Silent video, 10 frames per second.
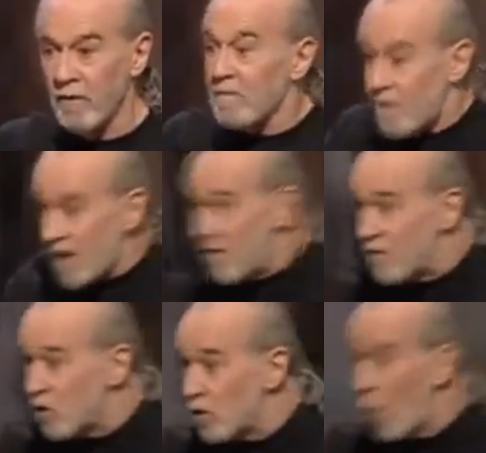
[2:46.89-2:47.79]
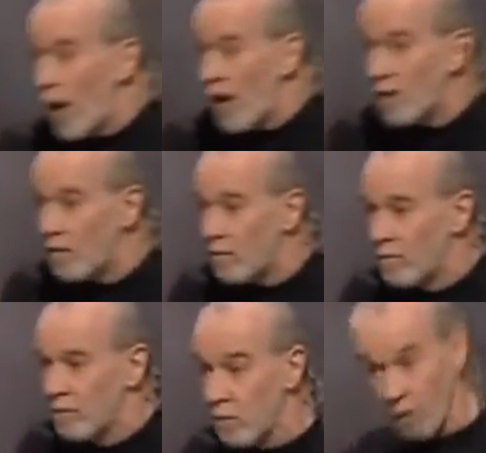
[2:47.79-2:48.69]
Pheasants and quails,
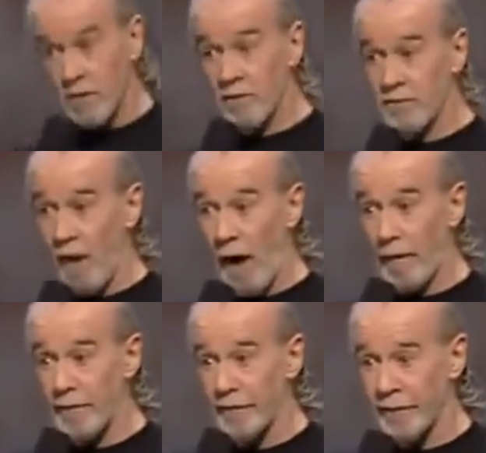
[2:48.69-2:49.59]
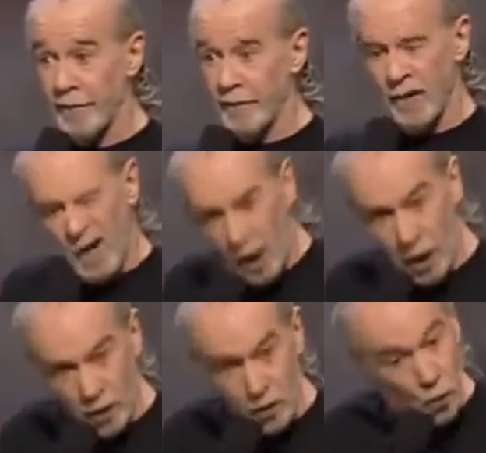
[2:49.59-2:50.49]
because it's fun.
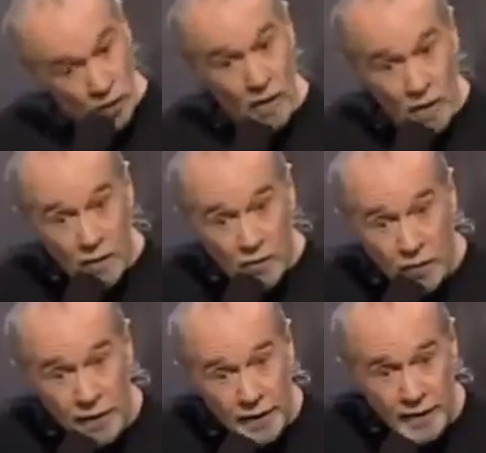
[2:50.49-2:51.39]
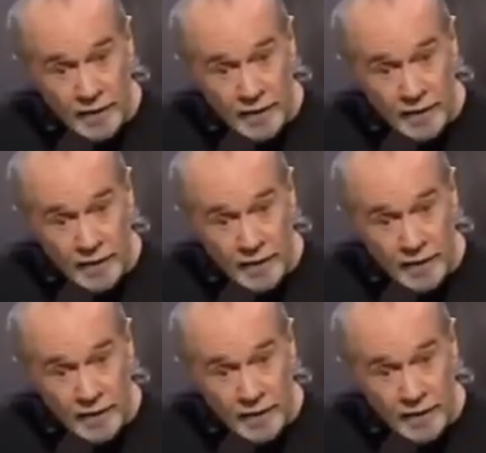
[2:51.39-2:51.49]
And we're hungry.